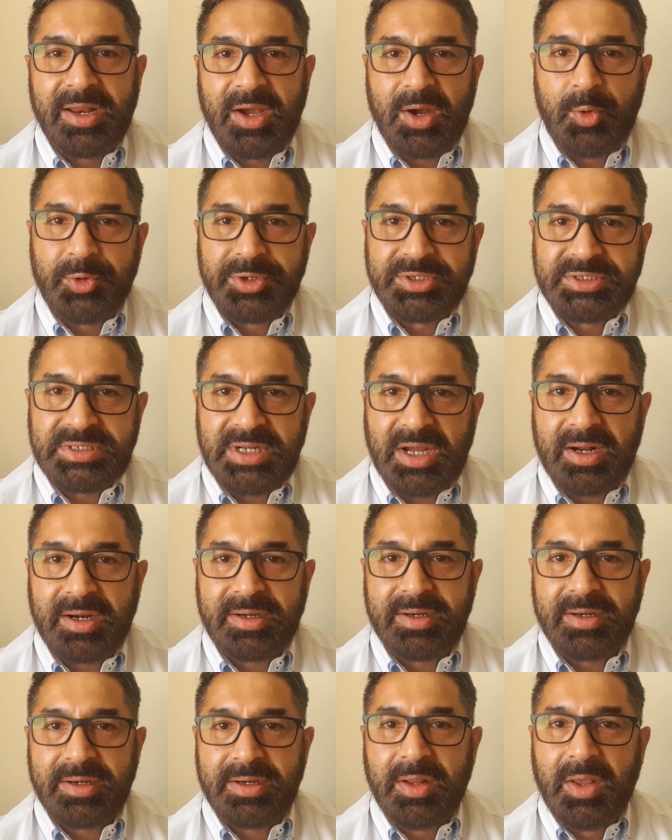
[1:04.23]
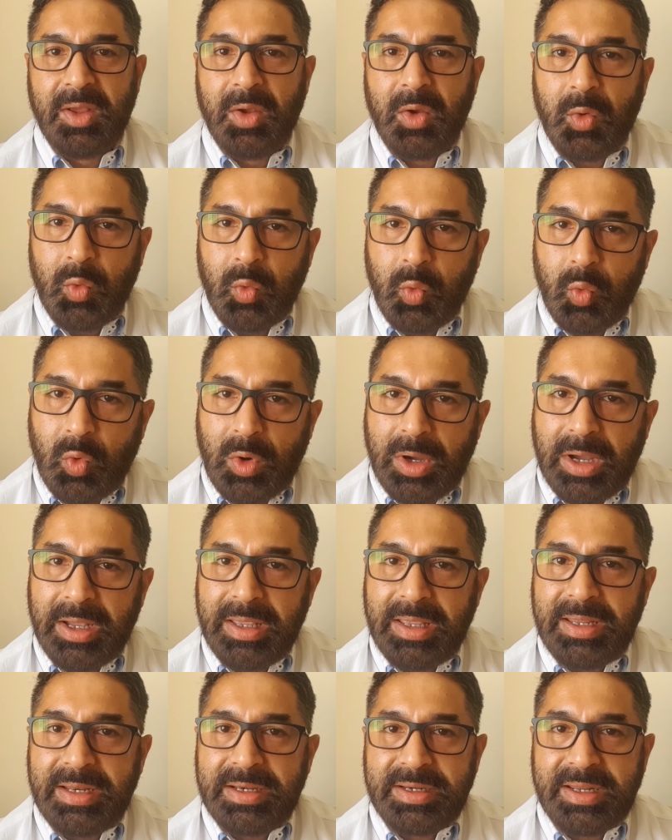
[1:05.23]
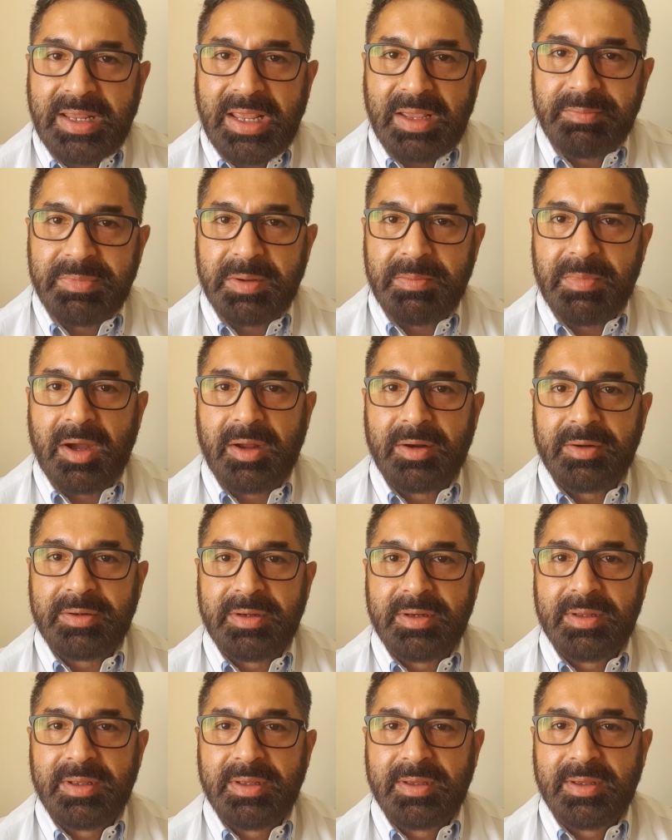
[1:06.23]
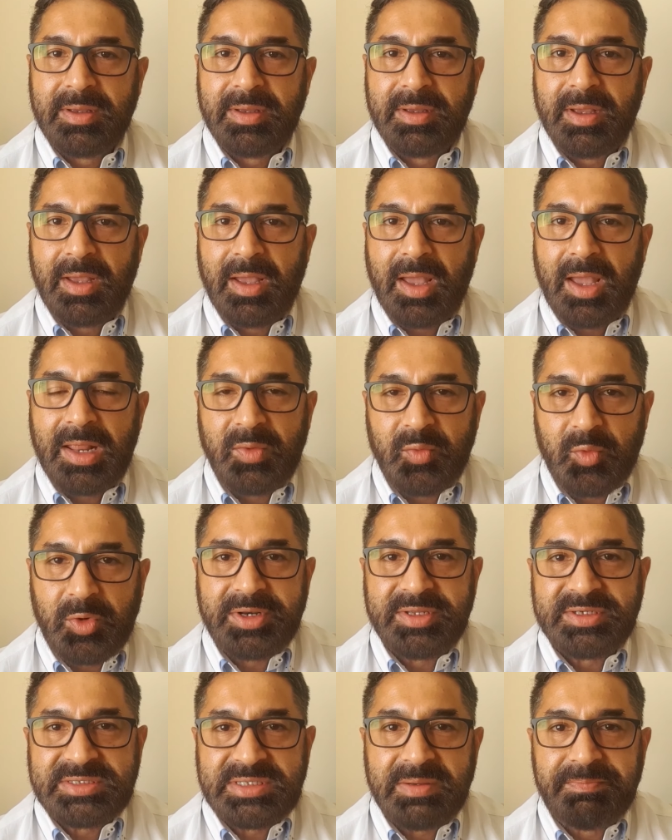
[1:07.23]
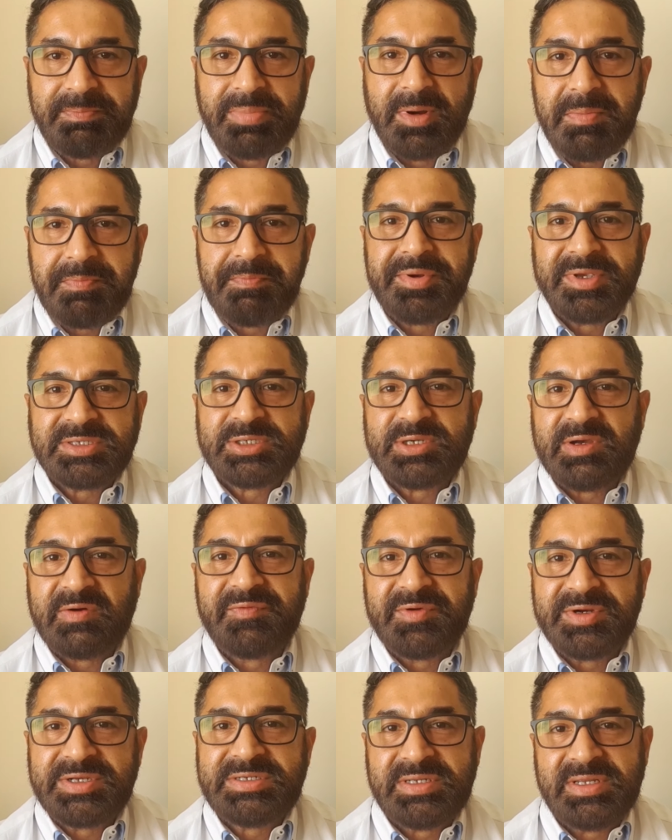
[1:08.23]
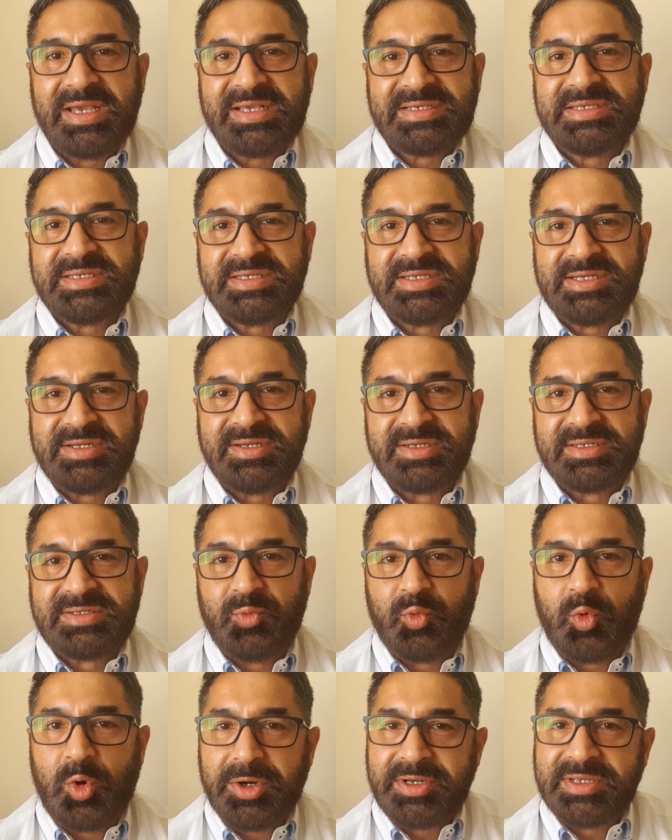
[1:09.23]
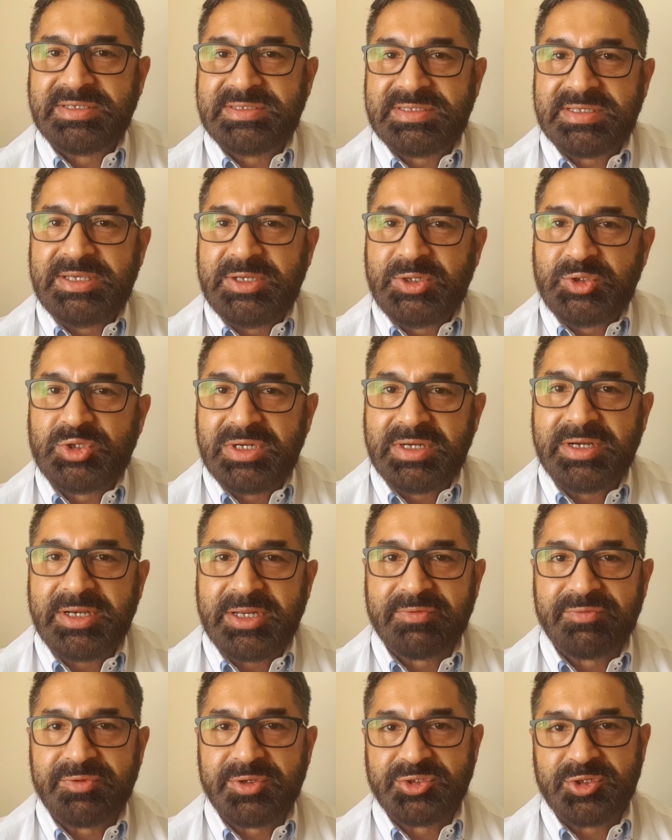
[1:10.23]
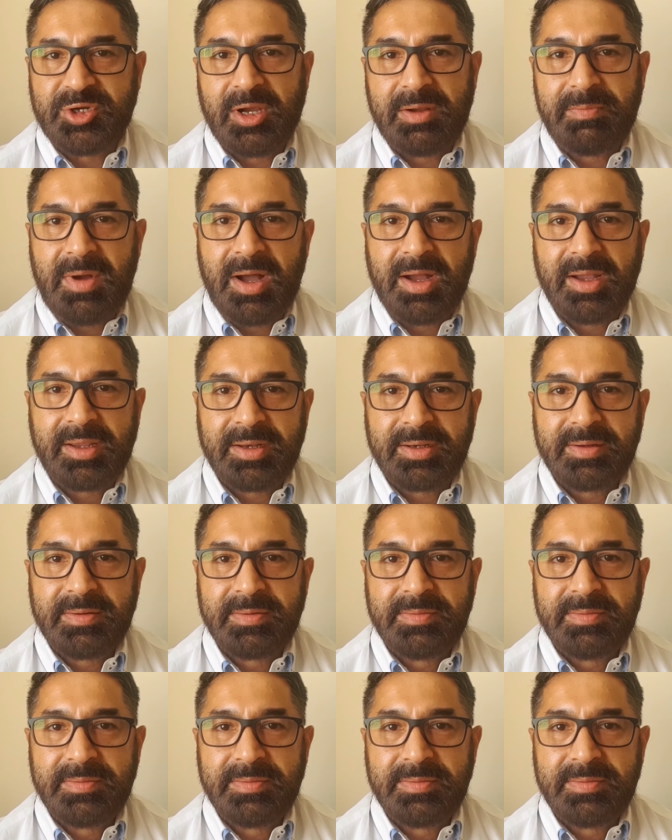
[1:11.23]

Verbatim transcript: how it started, why it came about, and what is the purpose of its existence, what is the utility of the stock market.